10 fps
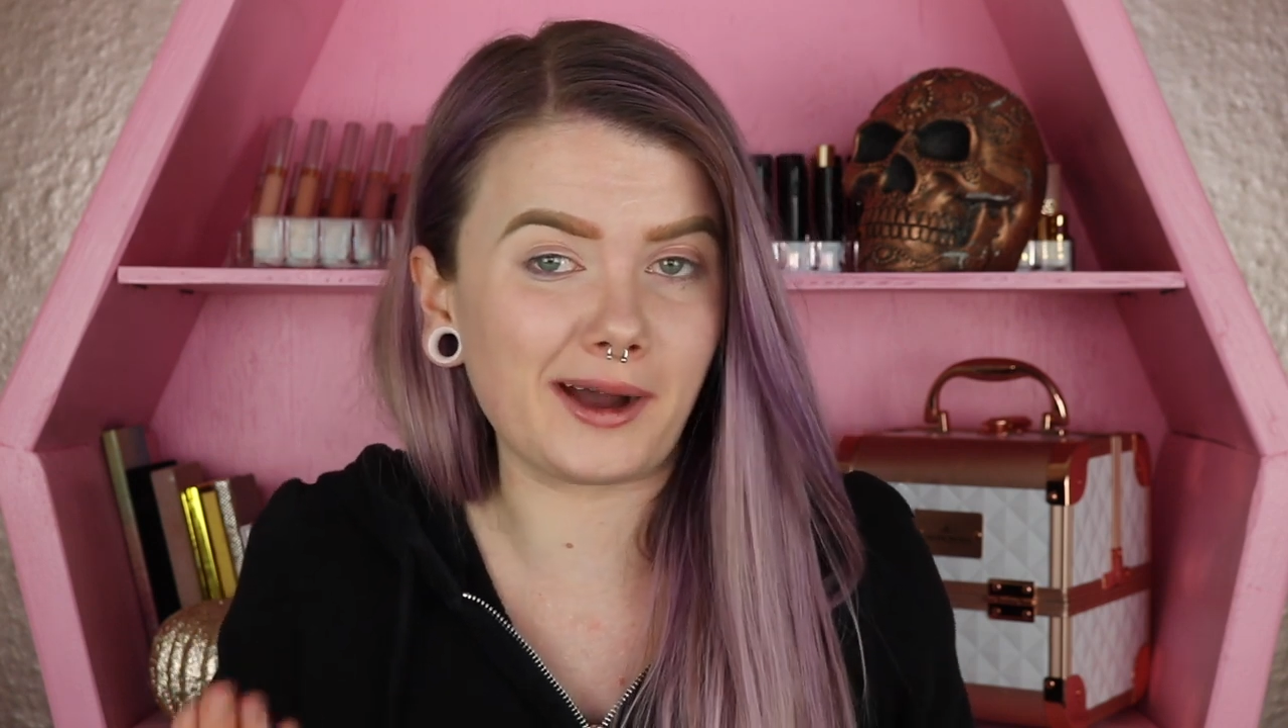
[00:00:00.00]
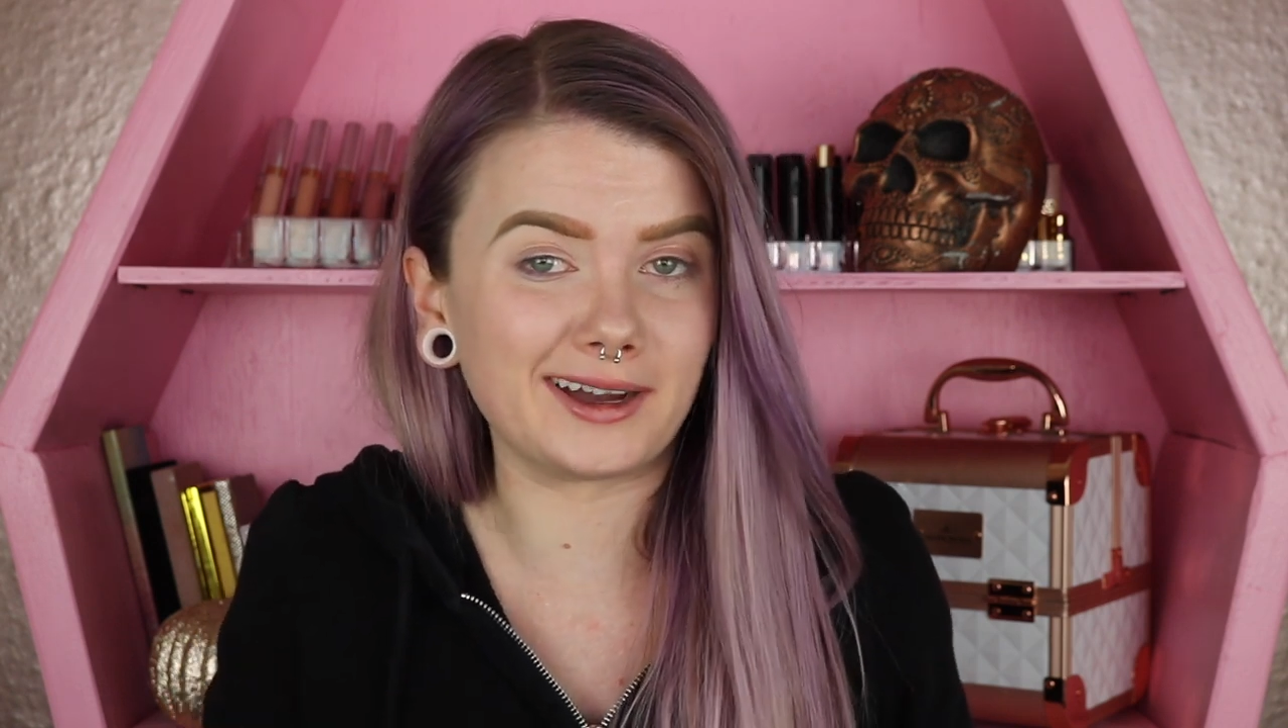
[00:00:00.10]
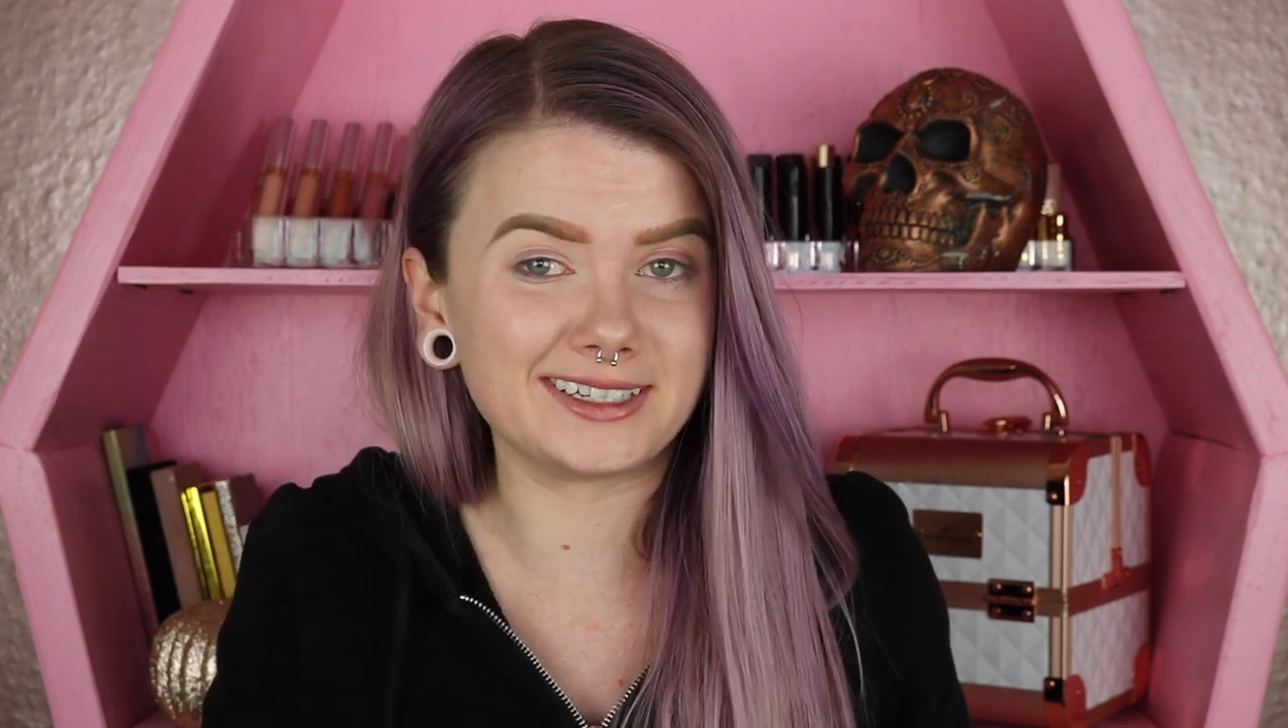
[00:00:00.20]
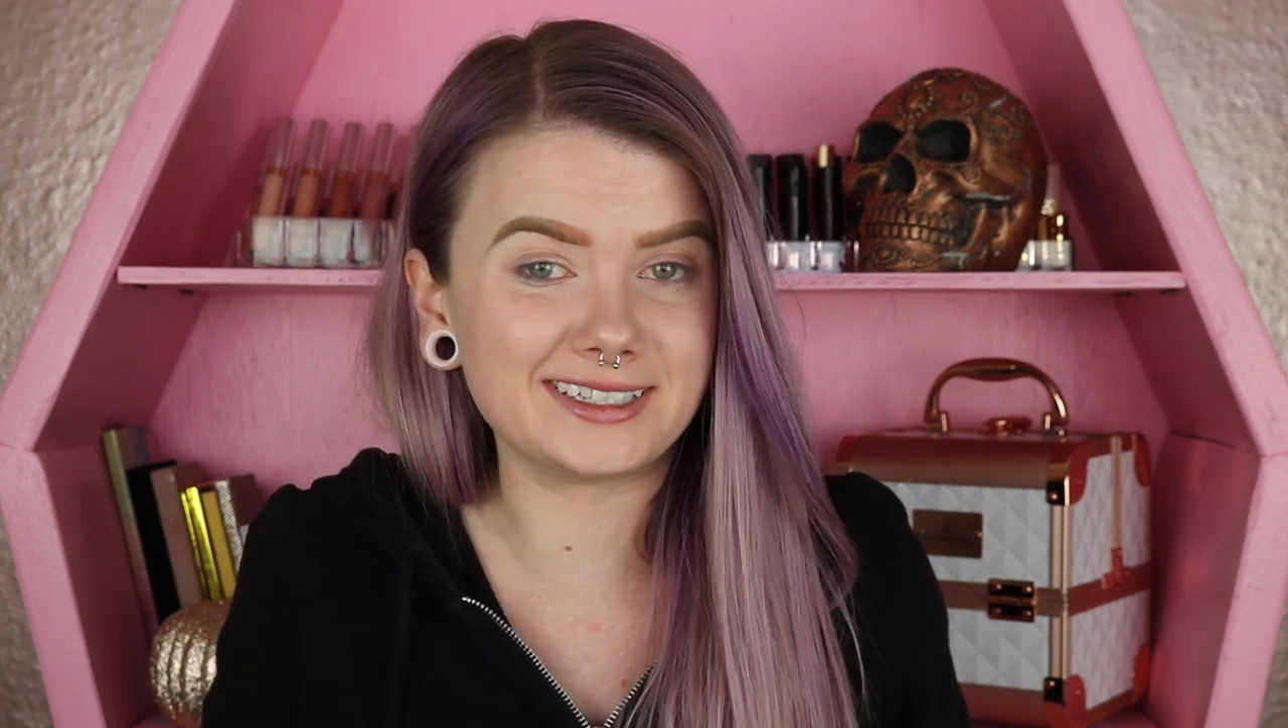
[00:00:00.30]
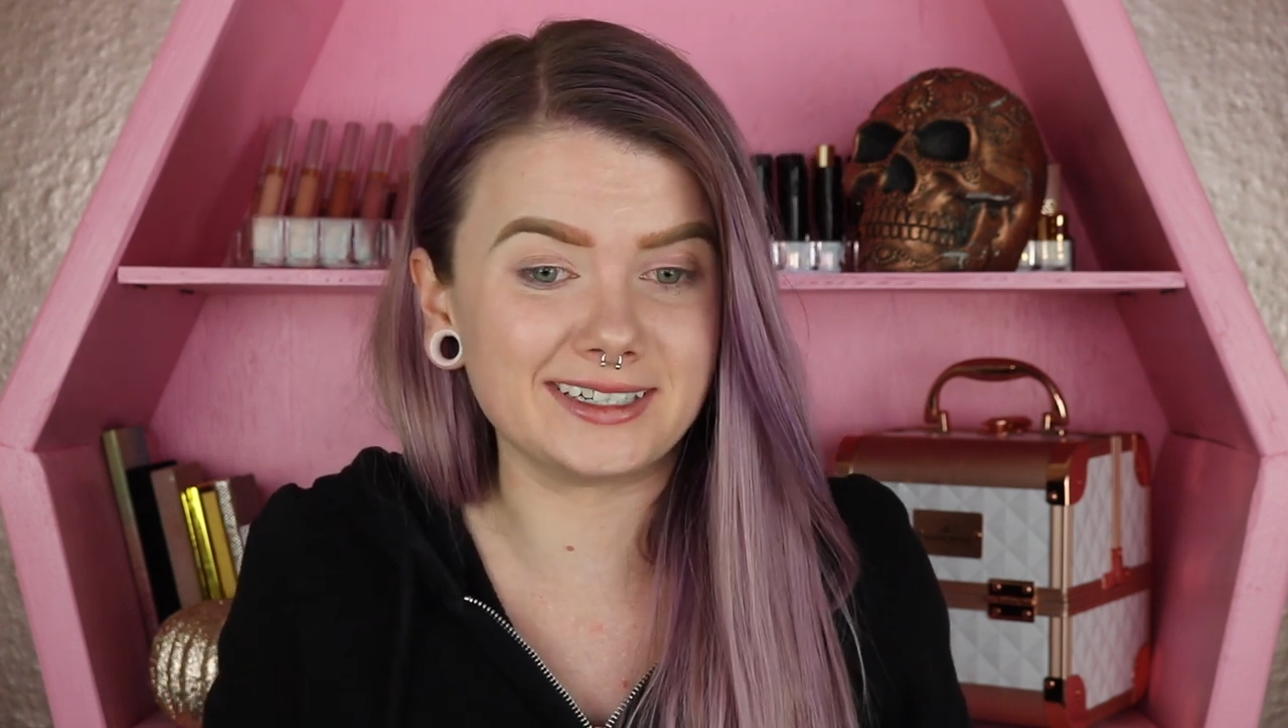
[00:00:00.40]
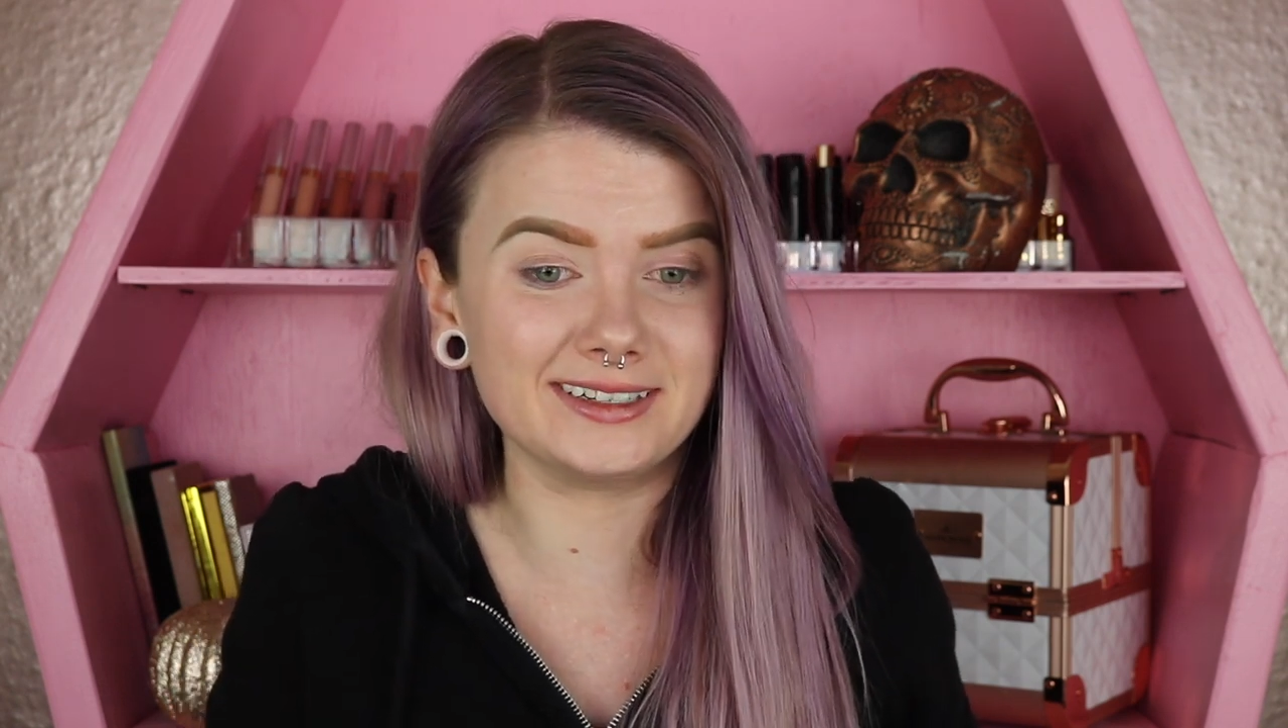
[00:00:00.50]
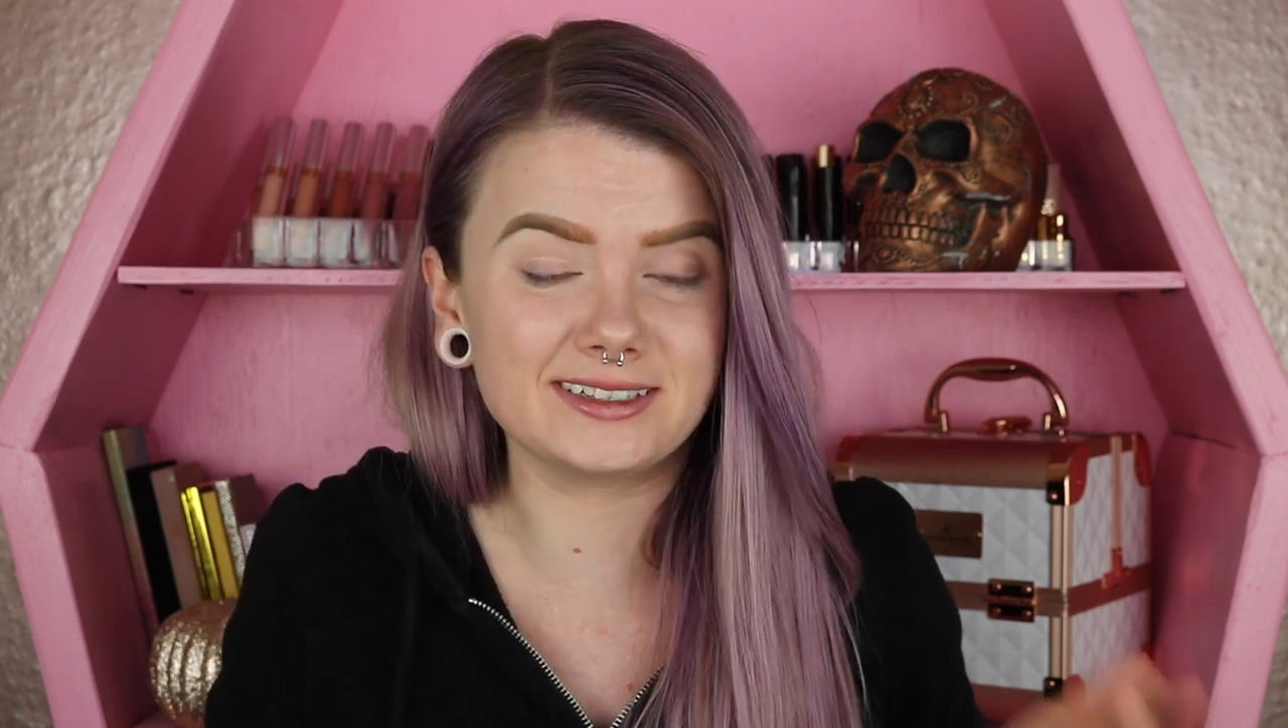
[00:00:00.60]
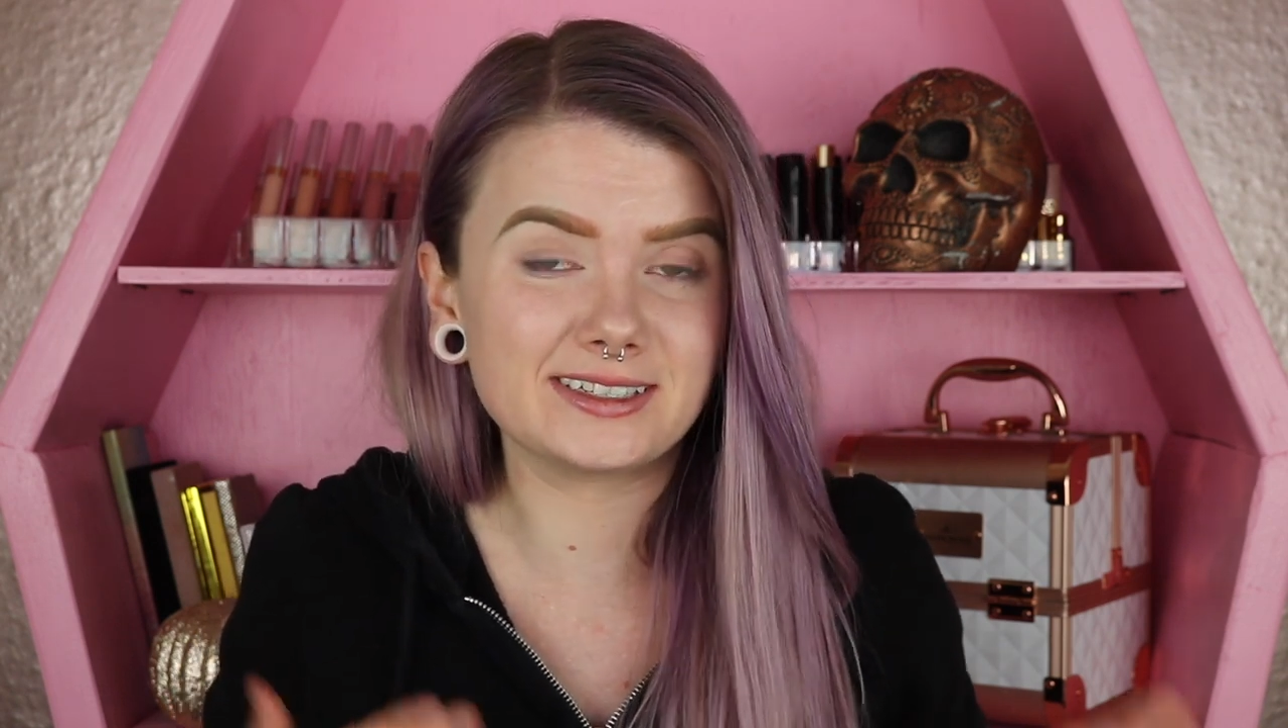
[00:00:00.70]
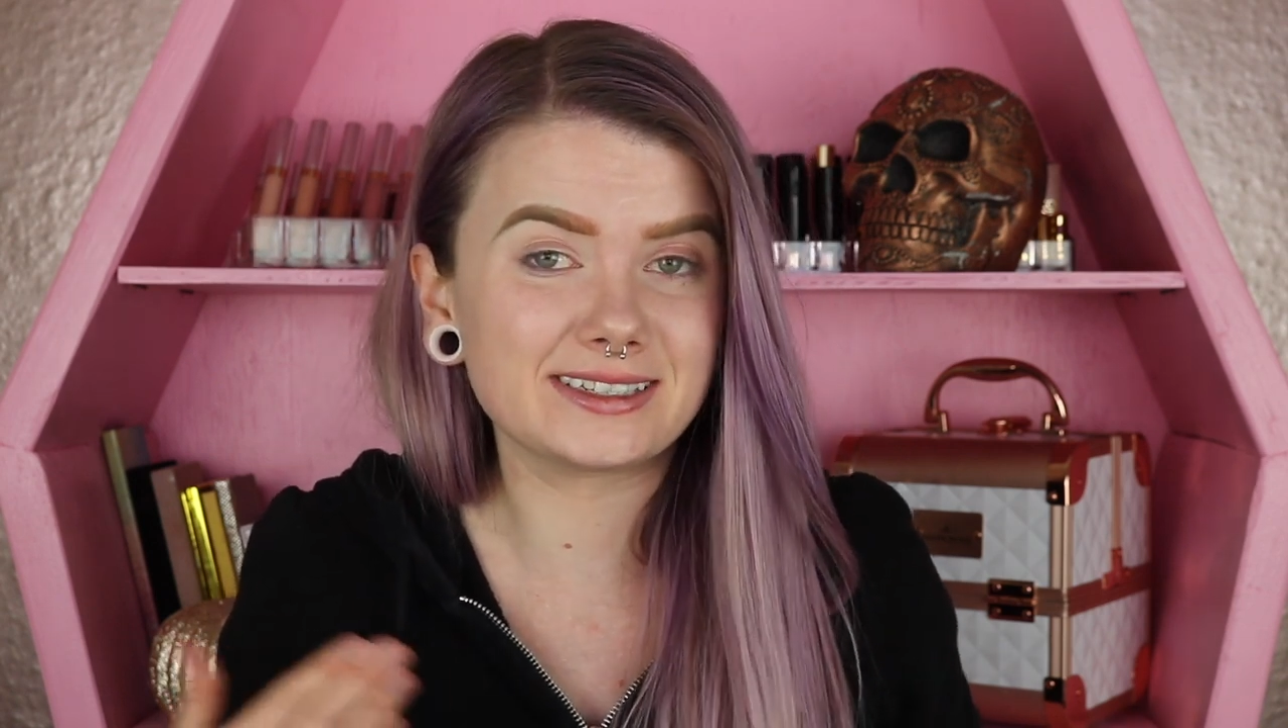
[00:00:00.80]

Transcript: I didn't